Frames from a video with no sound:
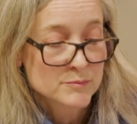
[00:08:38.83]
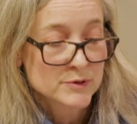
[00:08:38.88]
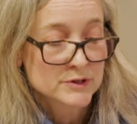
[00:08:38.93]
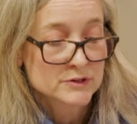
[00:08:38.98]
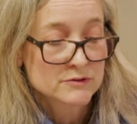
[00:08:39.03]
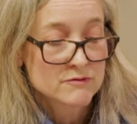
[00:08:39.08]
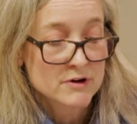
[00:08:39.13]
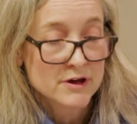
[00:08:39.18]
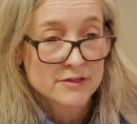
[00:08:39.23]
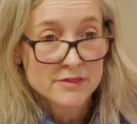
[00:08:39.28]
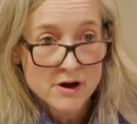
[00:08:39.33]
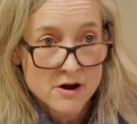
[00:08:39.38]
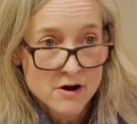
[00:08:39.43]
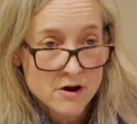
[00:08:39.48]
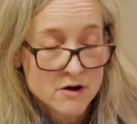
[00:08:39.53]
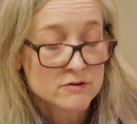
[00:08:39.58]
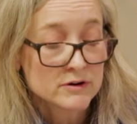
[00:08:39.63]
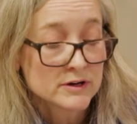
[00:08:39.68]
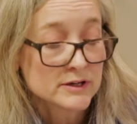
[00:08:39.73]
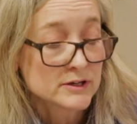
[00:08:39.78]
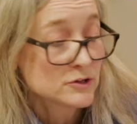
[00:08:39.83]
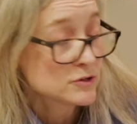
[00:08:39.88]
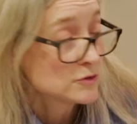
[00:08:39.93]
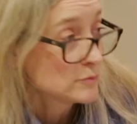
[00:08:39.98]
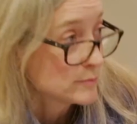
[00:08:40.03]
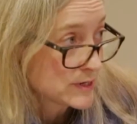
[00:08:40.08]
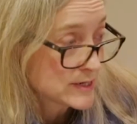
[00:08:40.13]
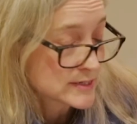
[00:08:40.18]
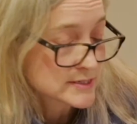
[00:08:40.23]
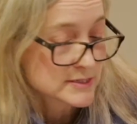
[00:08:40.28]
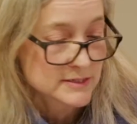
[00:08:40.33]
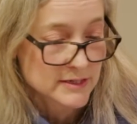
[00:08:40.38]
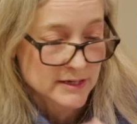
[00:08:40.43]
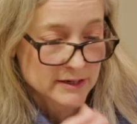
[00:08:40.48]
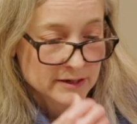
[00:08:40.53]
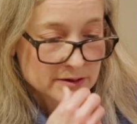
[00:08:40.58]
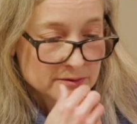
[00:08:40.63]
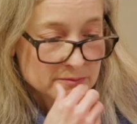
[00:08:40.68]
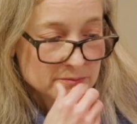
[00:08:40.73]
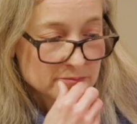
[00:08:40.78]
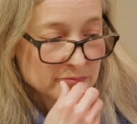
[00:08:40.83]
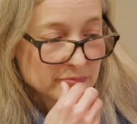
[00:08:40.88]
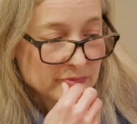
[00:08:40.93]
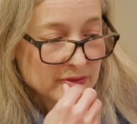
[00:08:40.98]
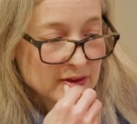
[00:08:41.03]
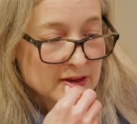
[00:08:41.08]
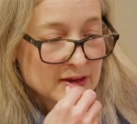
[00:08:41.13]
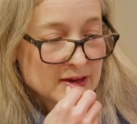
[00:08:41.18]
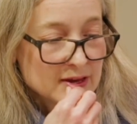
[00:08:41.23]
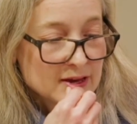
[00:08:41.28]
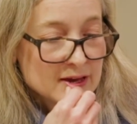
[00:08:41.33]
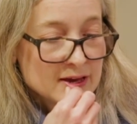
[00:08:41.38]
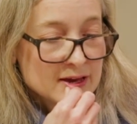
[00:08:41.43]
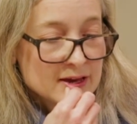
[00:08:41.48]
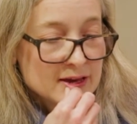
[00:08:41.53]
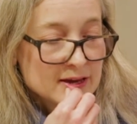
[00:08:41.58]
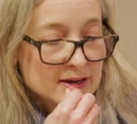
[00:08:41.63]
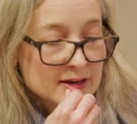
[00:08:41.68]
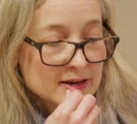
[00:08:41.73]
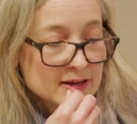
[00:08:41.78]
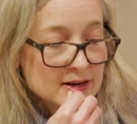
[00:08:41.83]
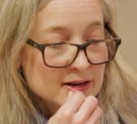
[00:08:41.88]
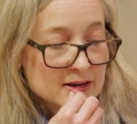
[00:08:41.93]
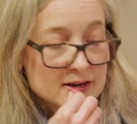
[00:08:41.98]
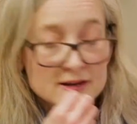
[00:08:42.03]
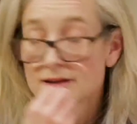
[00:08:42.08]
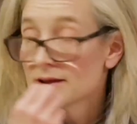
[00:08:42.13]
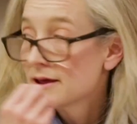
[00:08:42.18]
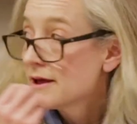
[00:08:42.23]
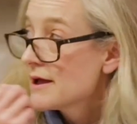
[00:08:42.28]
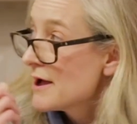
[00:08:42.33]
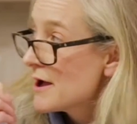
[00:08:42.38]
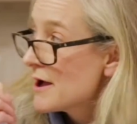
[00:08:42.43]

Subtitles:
but rather wholly humanistic. So